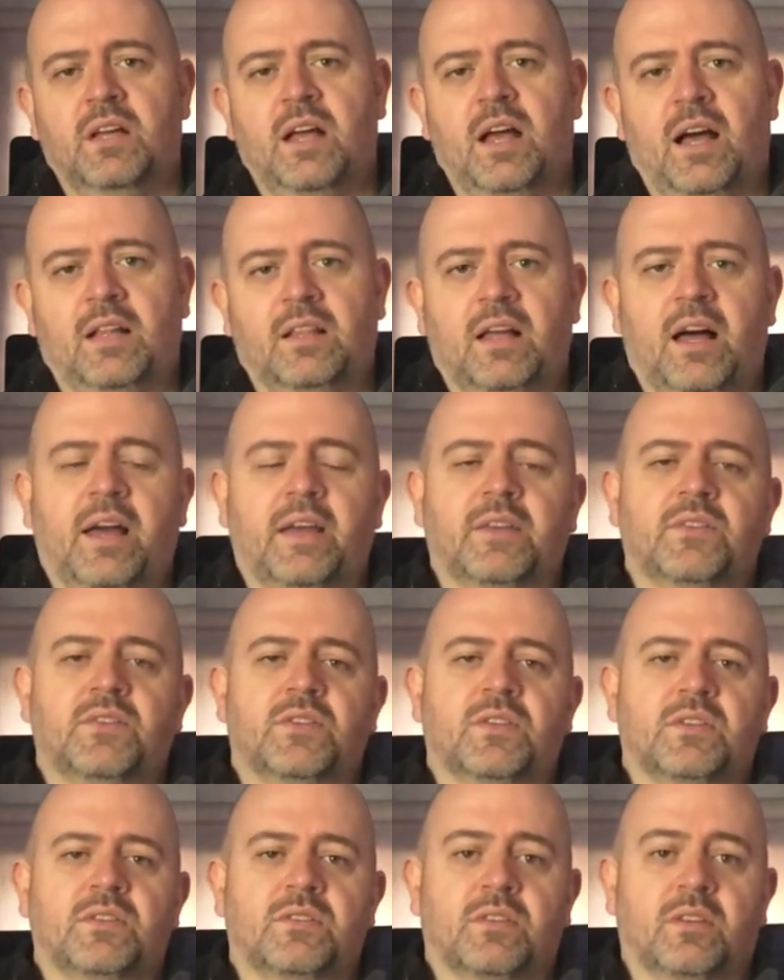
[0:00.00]

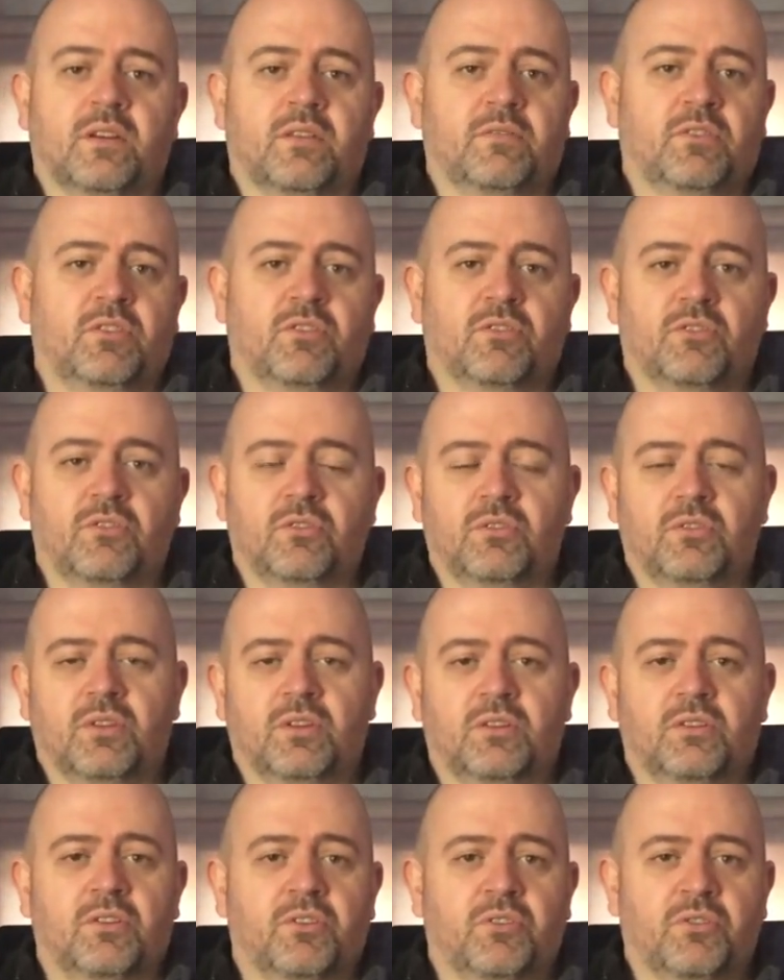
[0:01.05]
alliances that have grew
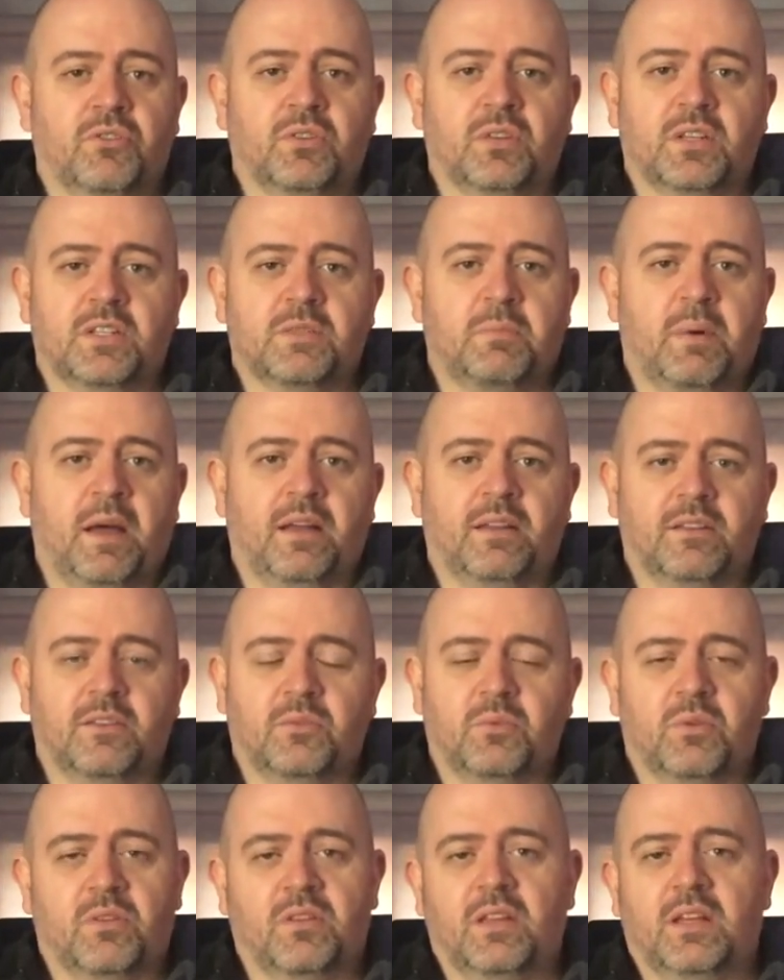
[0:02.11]
and expanded
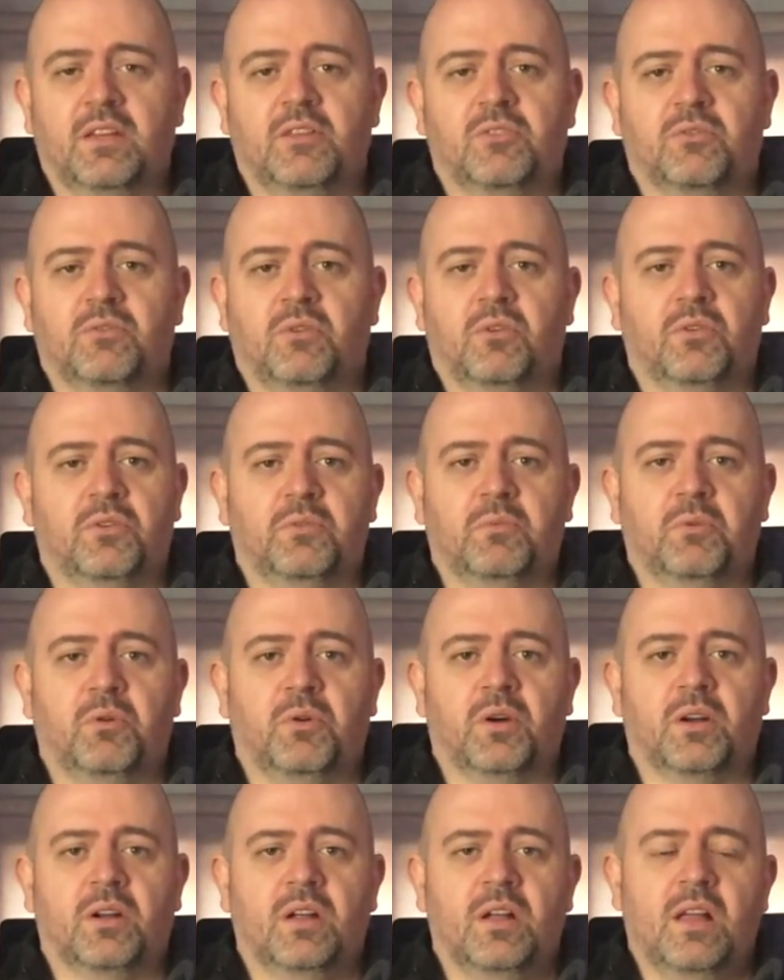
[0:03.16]
with NATO all the
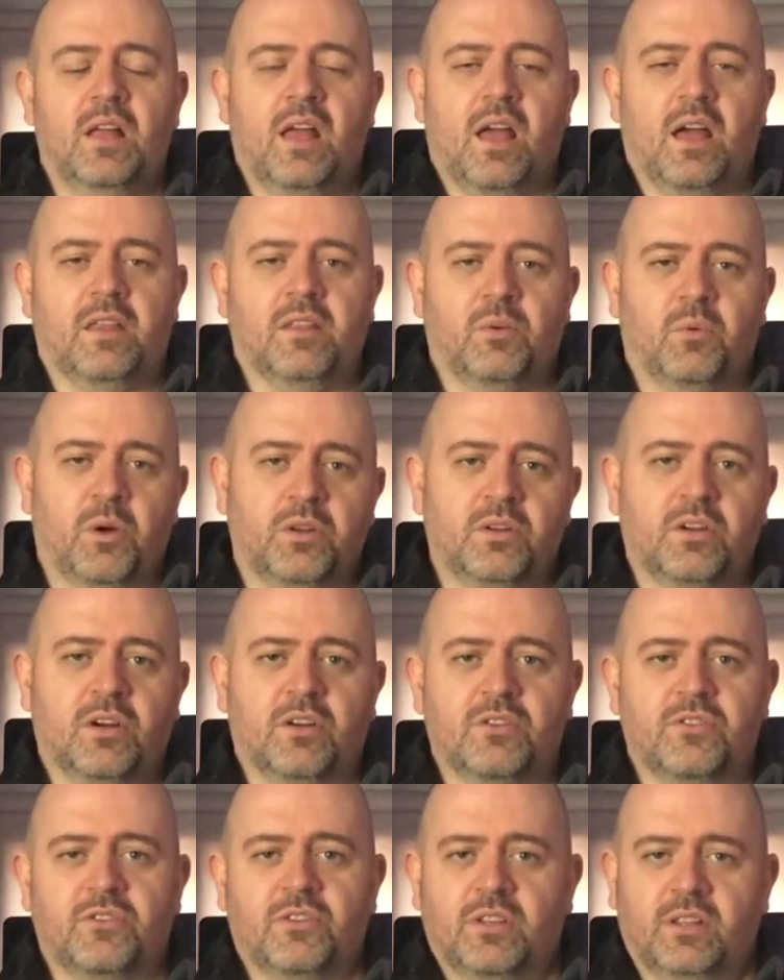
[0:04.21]
more, and the one
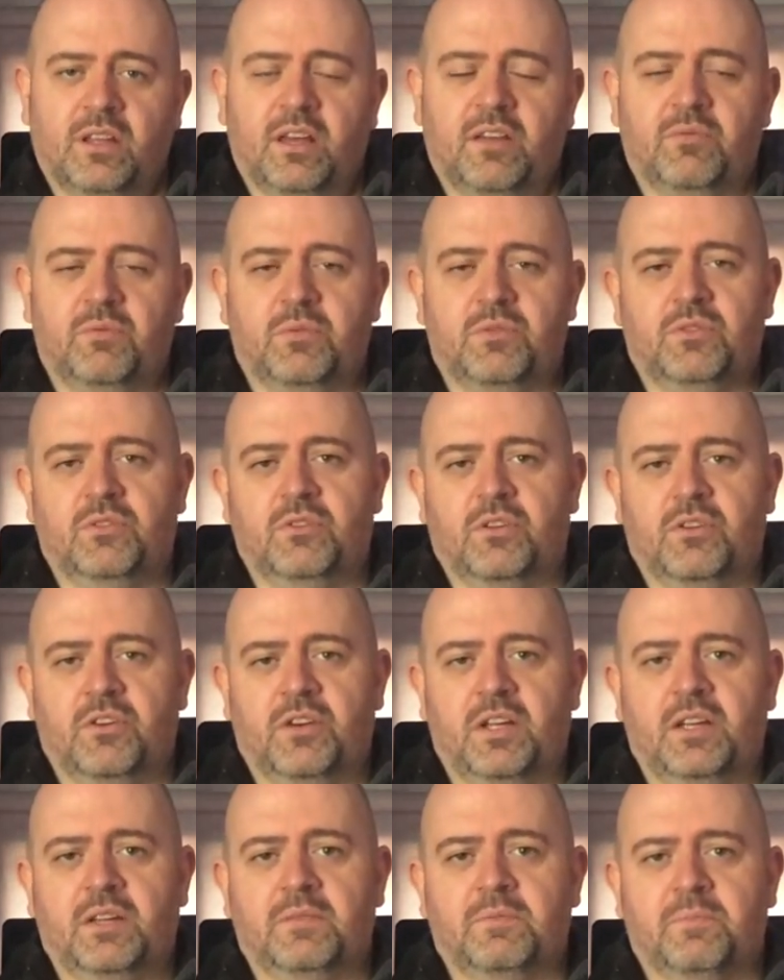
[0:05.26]
country left was
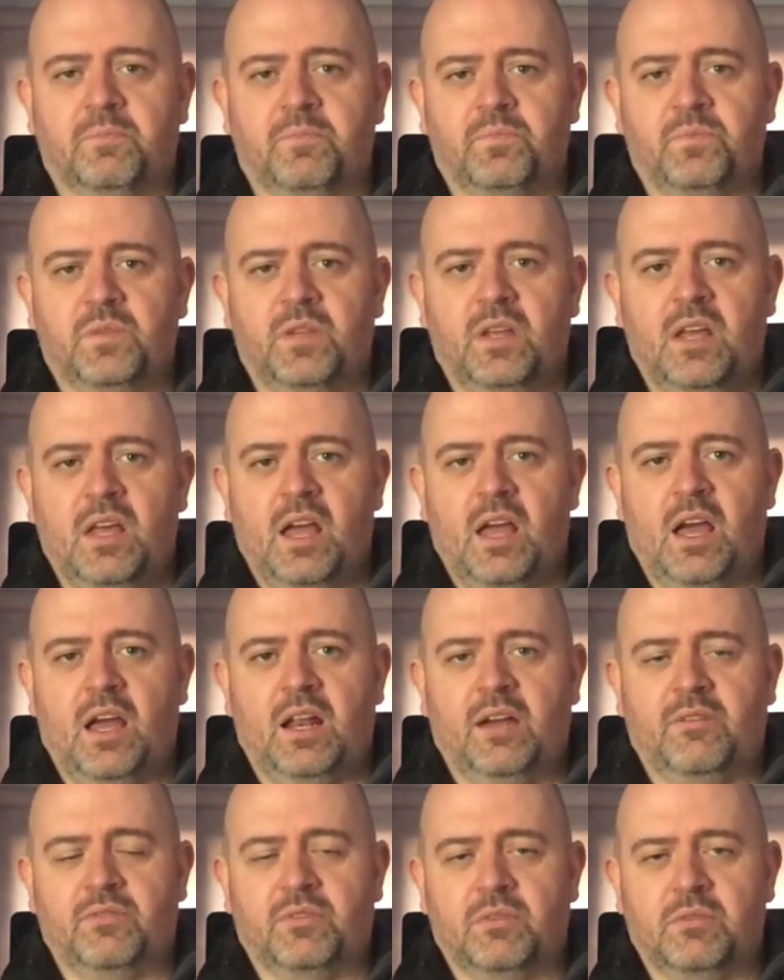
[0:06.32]
Ukraine. And
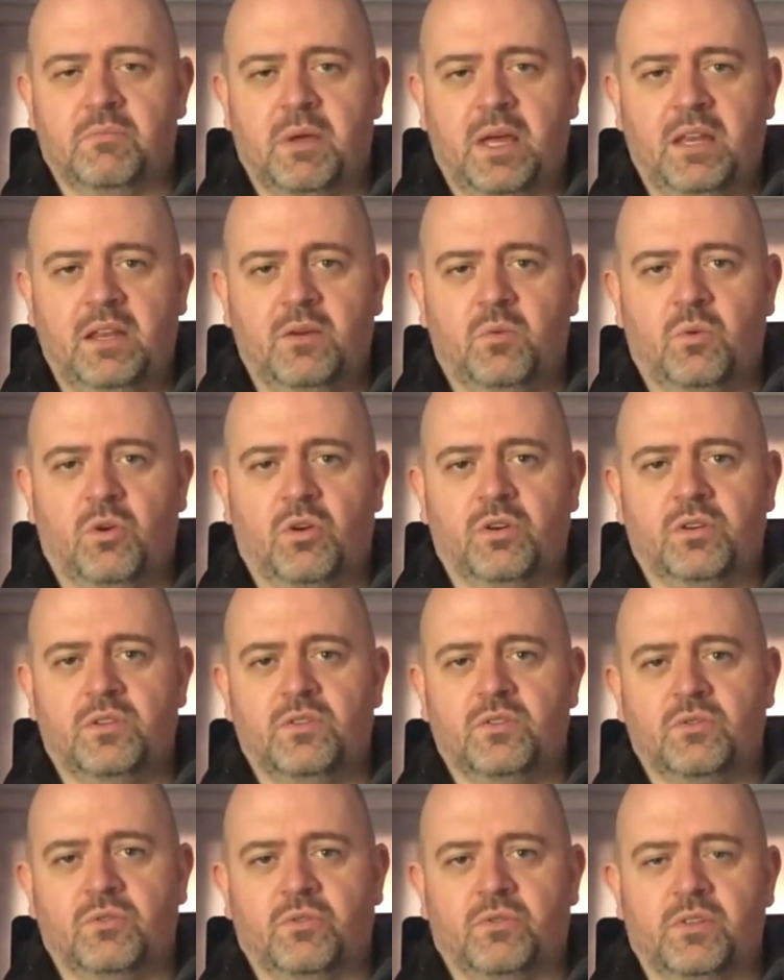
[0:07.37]
after many warnings
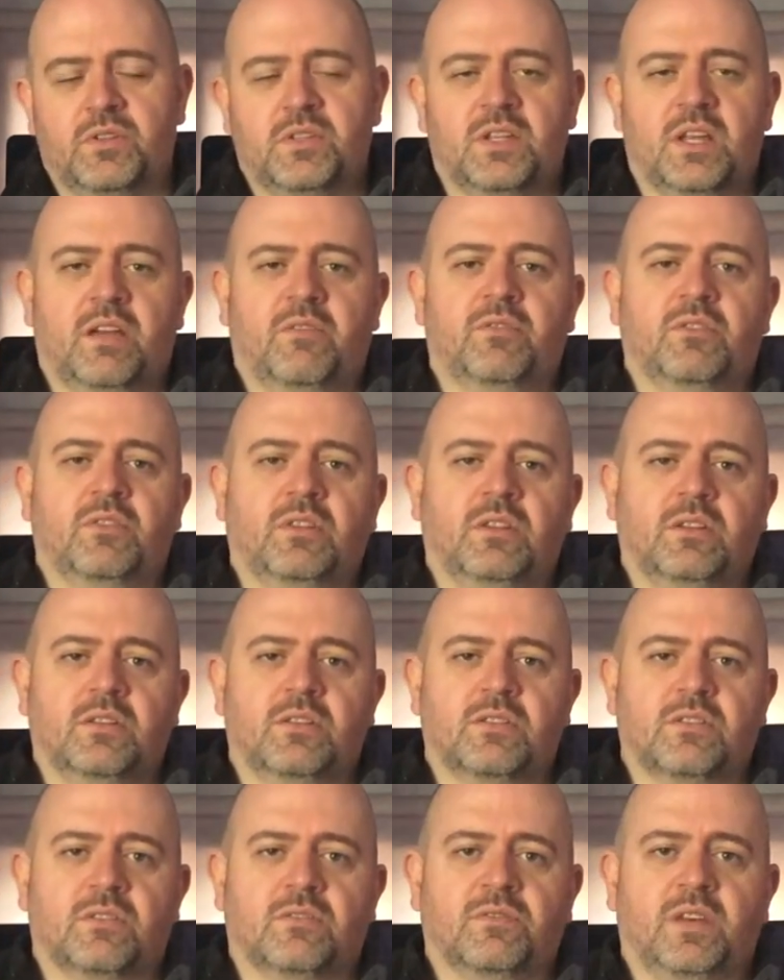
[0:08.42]
over the several
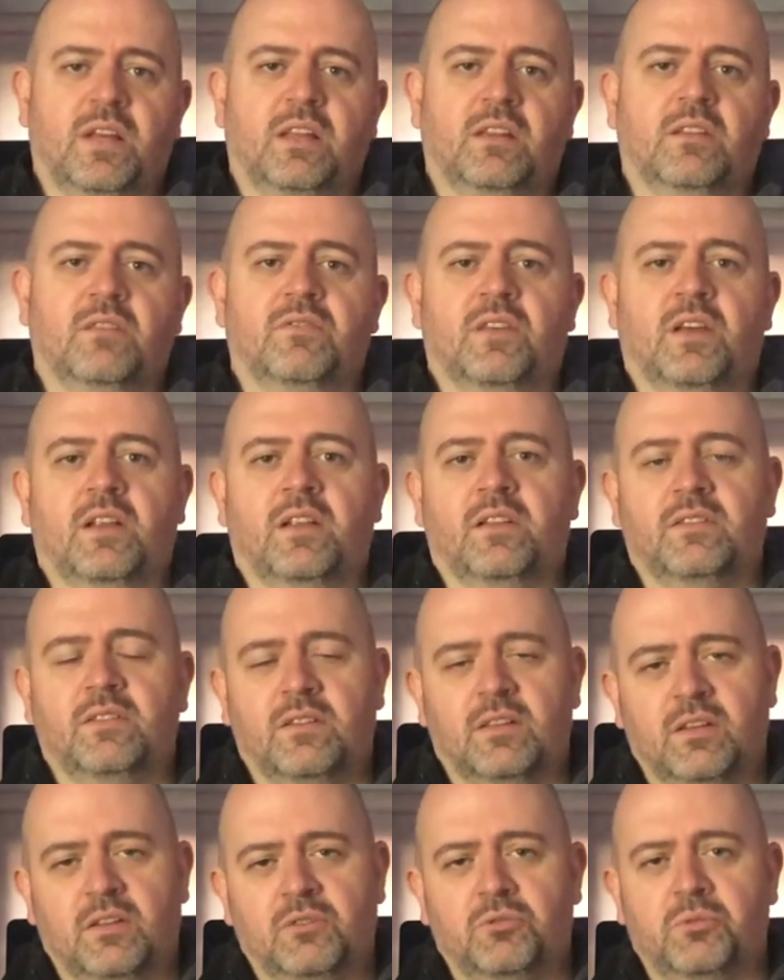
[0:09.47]
years, they finally fell into the
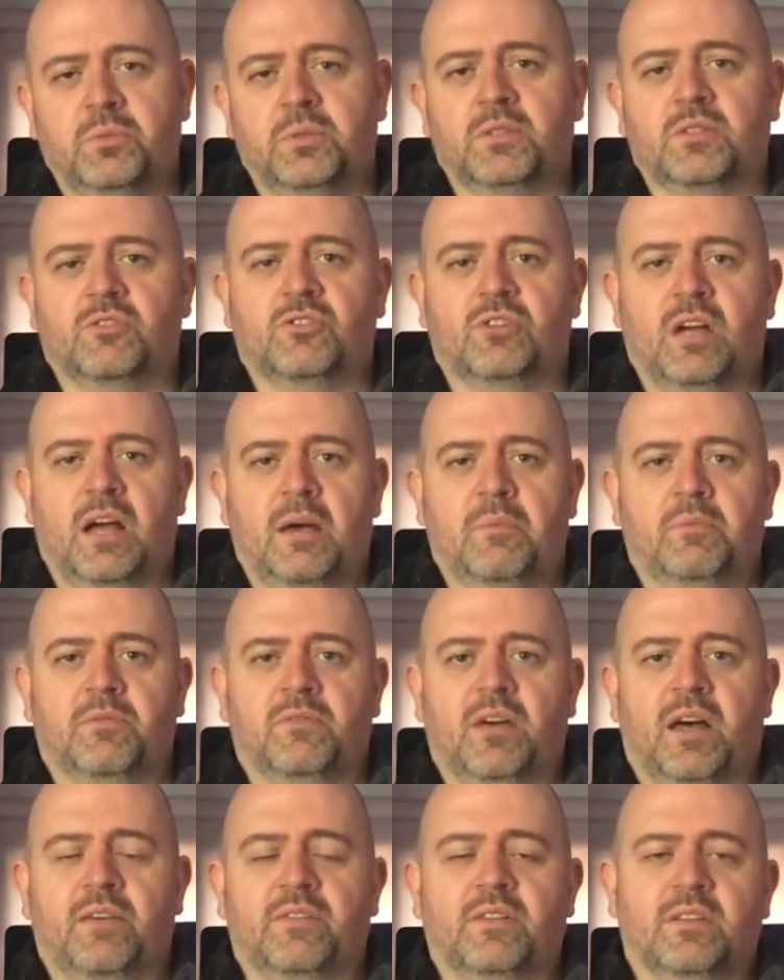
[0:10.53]
globalist trap of
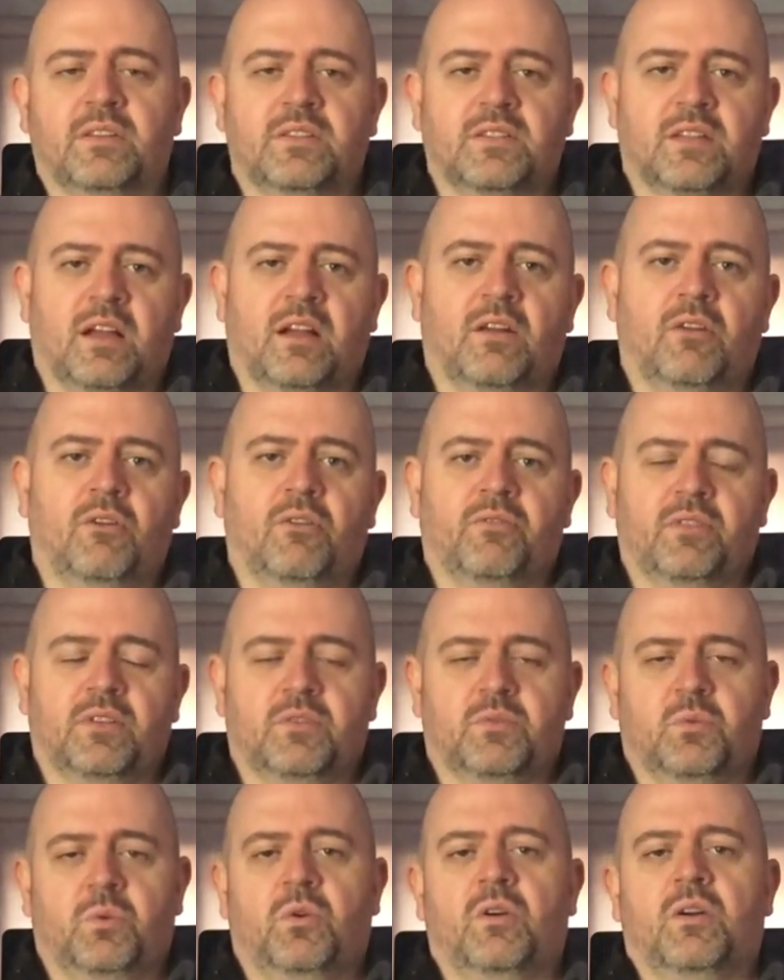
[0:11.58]
having to start off this
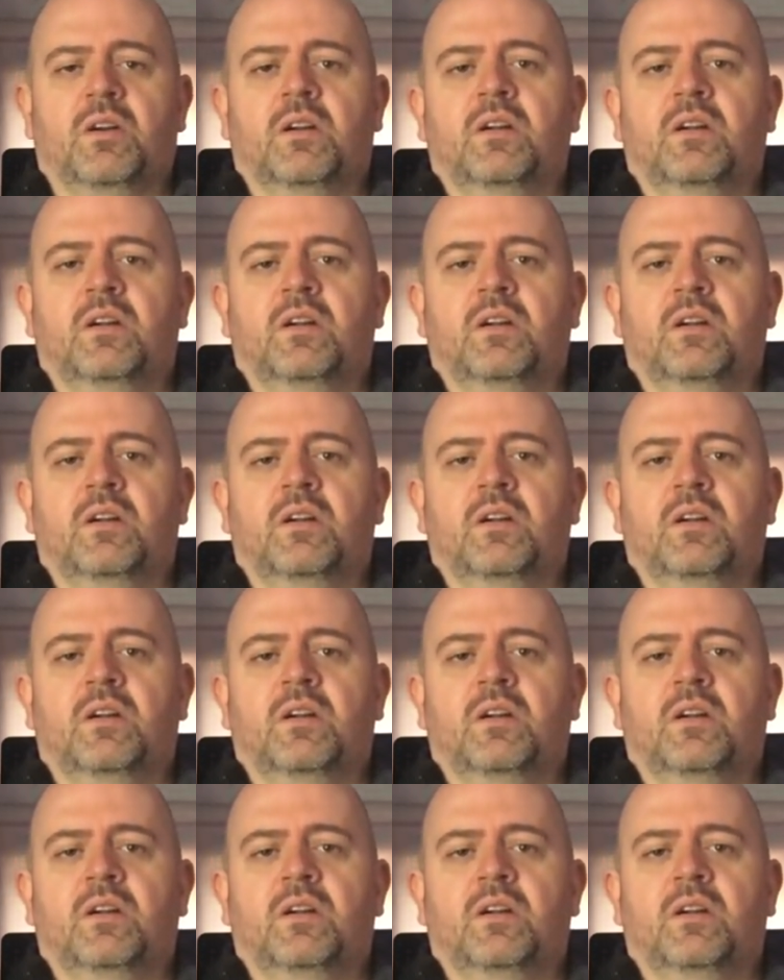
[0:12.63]
war.